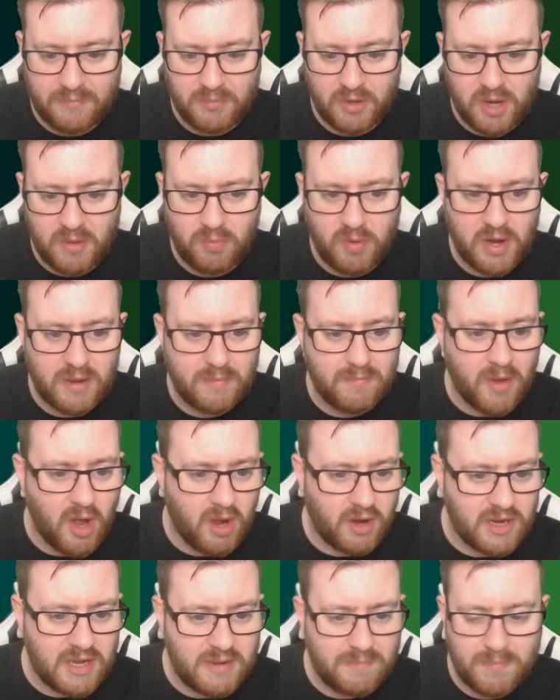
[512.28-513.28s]
am going to bring
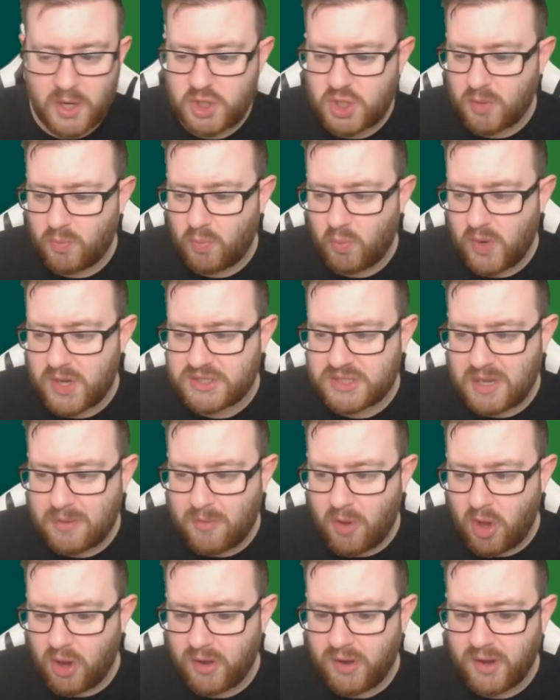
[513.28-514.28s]
Marley Bishop Wisdom
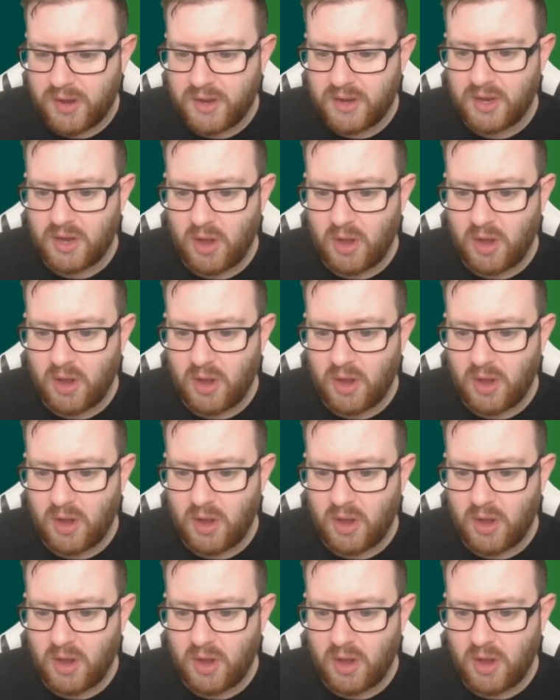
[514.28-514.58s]
on